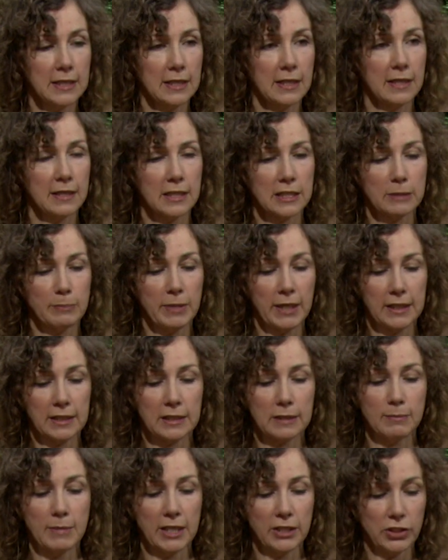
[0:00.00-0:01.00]
that this pick is
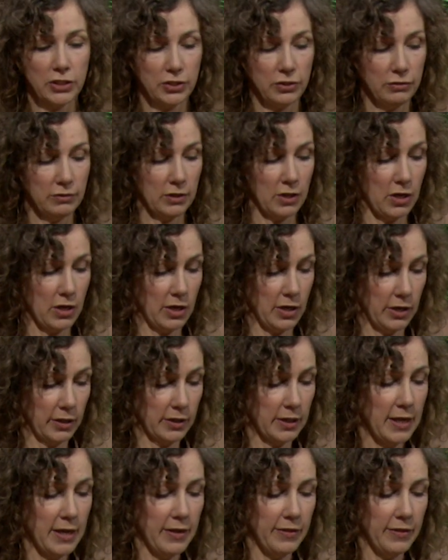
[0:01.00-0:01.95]
much too long.